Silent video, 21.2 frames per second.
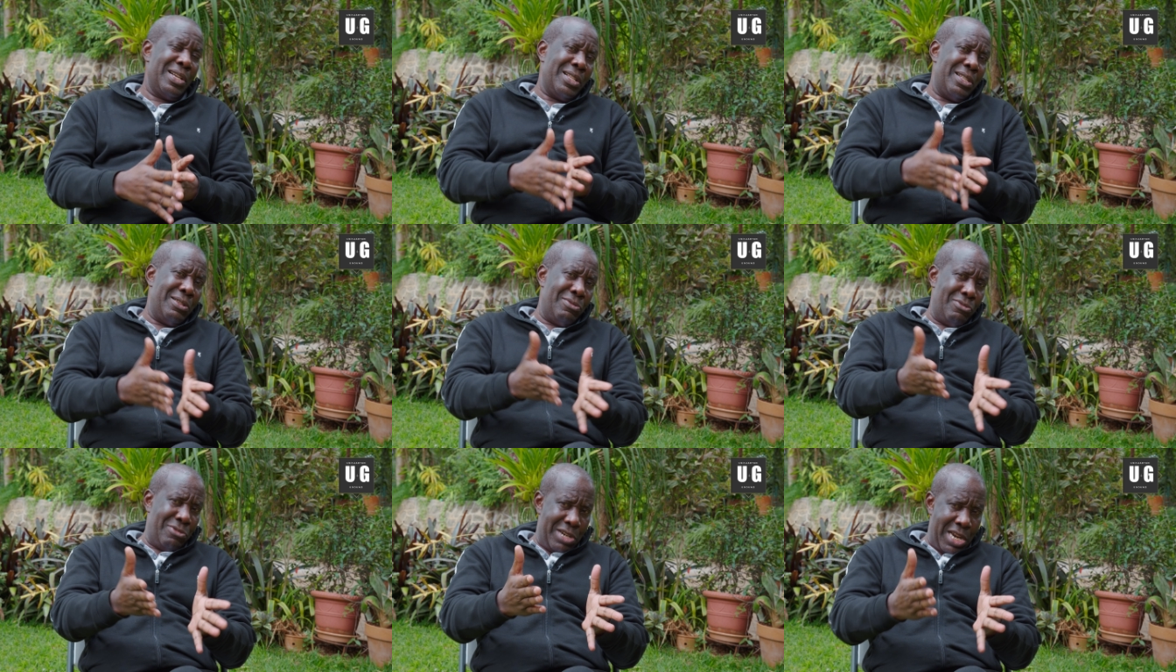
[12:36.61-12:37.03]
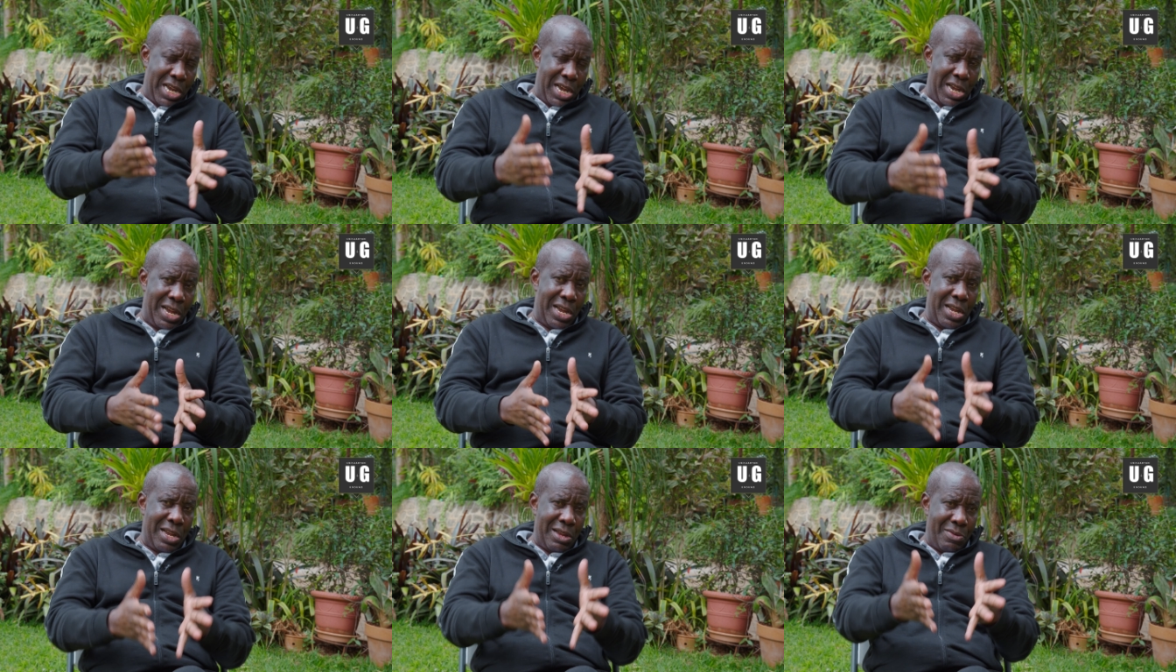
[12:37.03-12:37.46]
They would
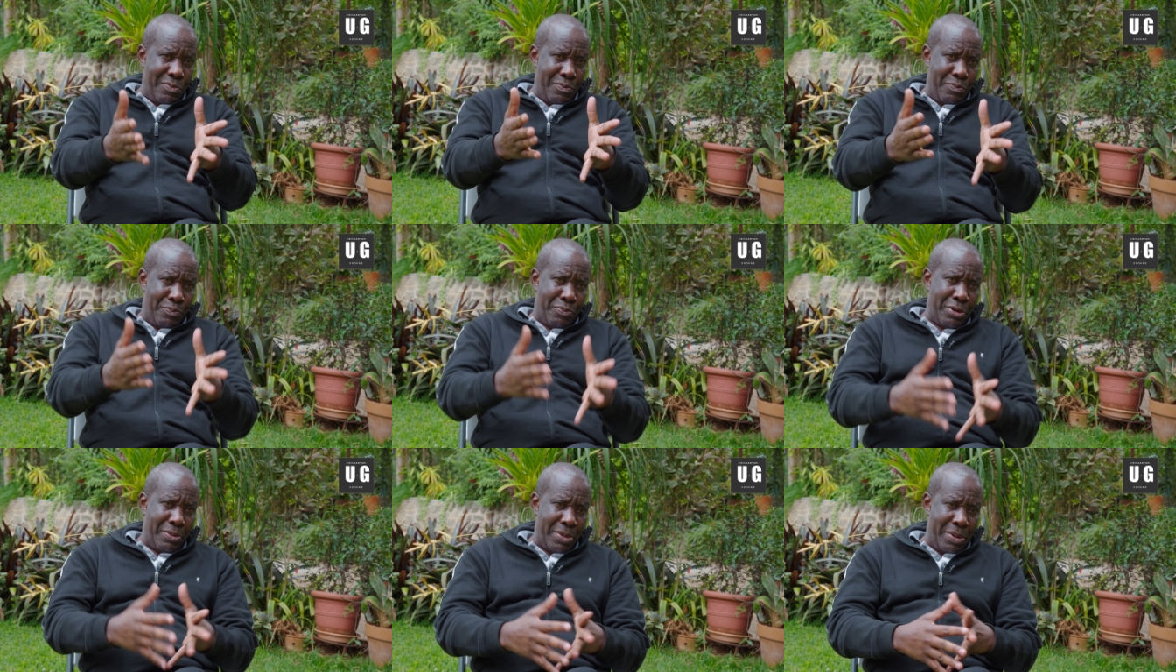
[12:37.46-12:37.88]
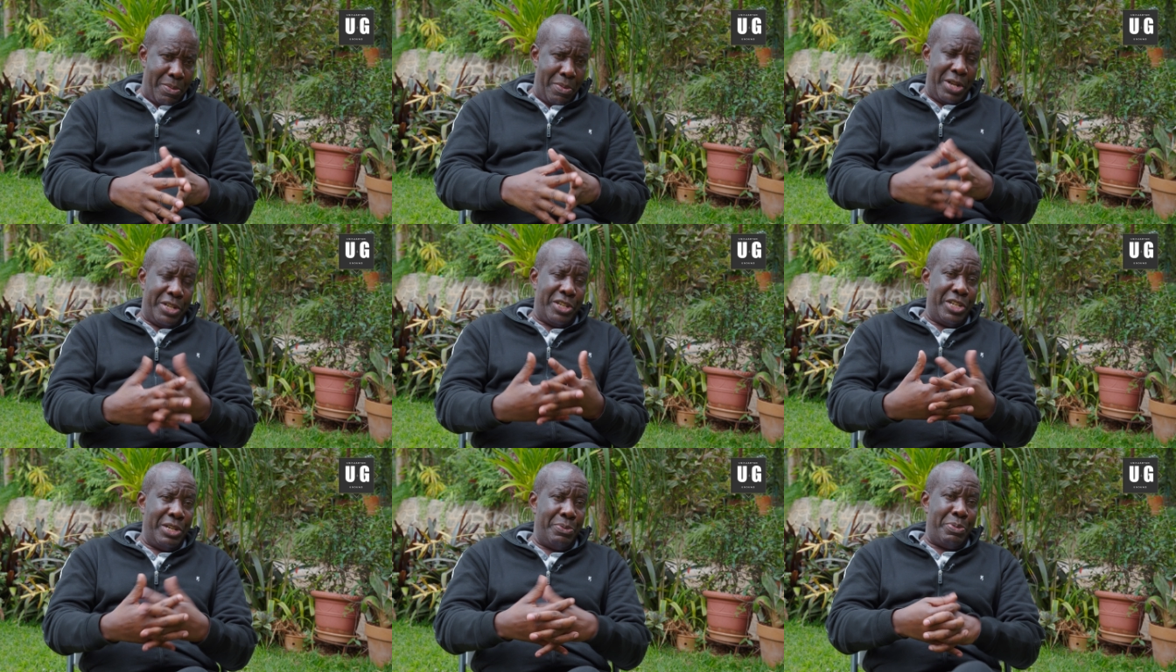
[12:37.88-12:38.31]

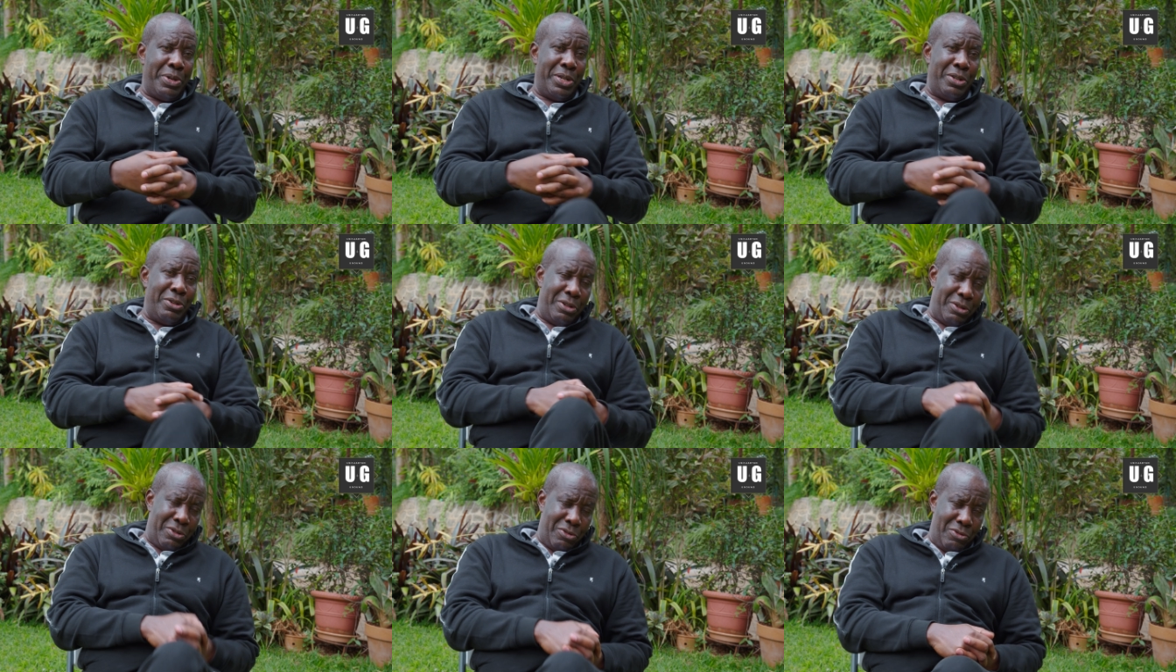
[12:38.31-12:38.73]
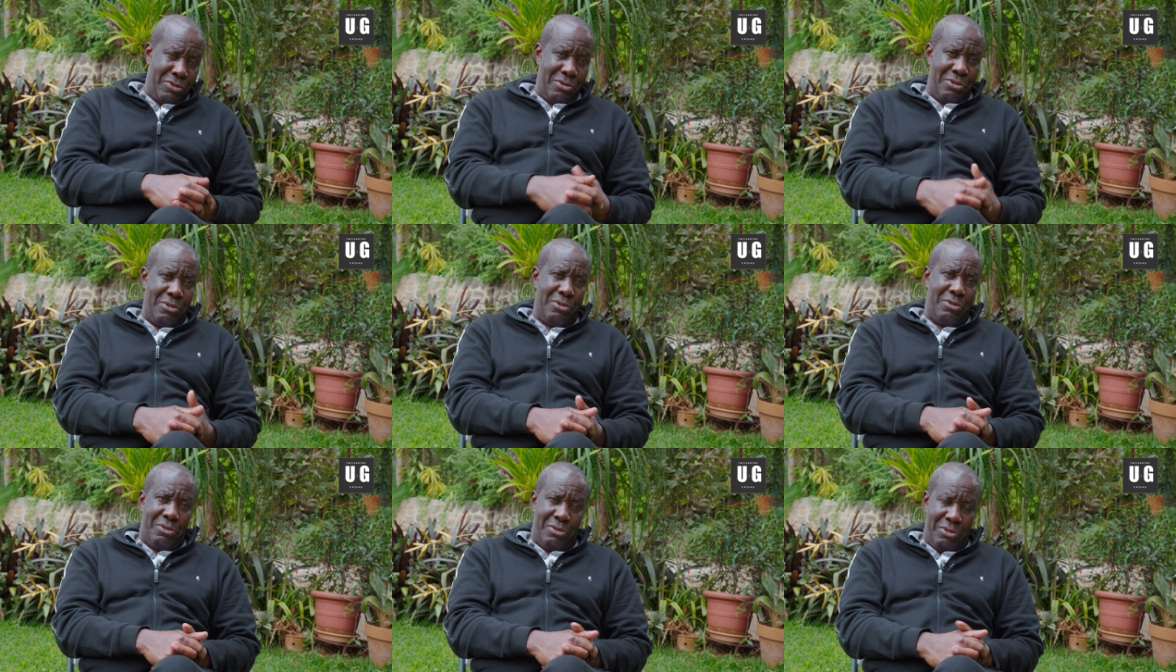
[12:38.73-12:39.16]
probably chip in to
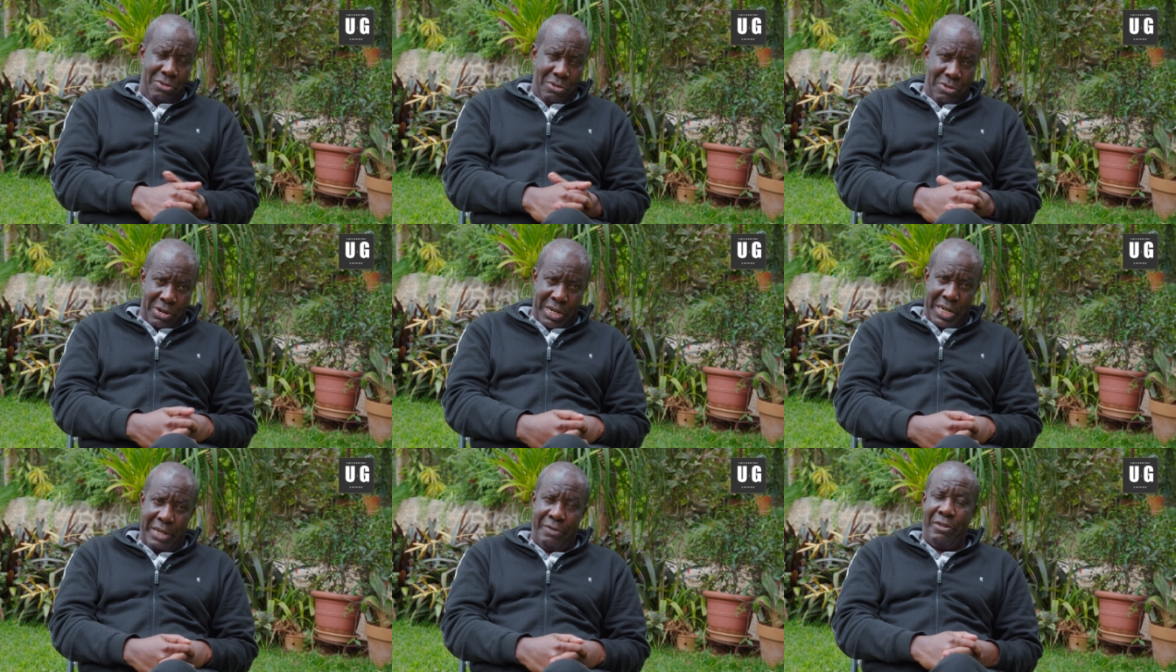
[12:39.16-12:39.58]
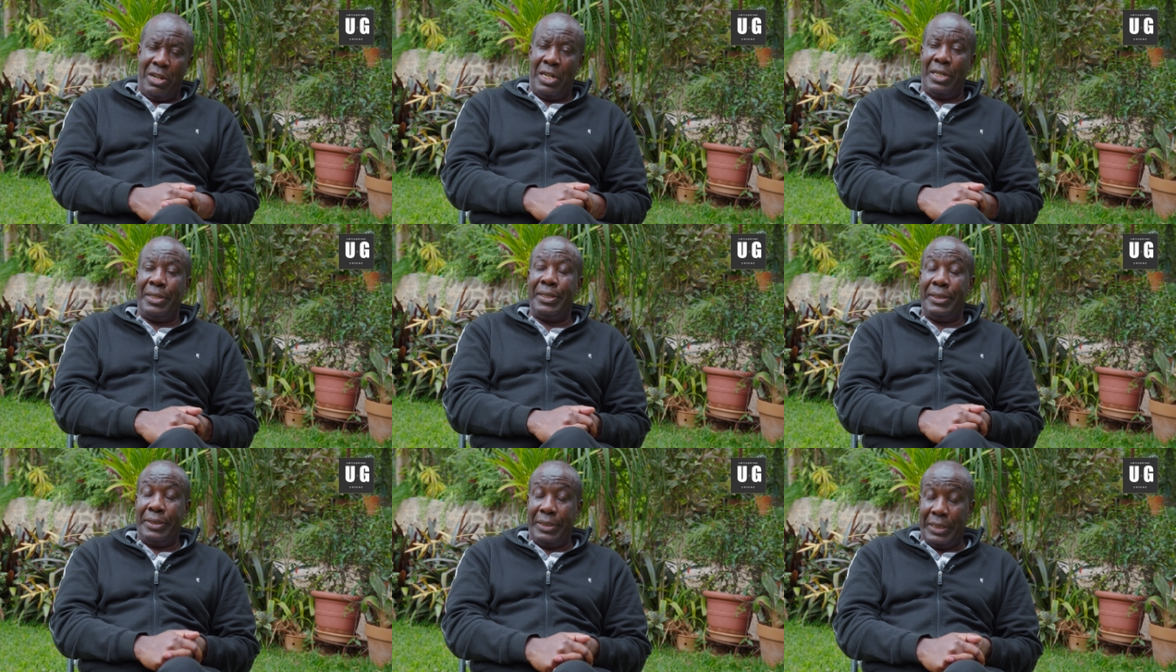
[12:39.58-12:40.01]
whatever,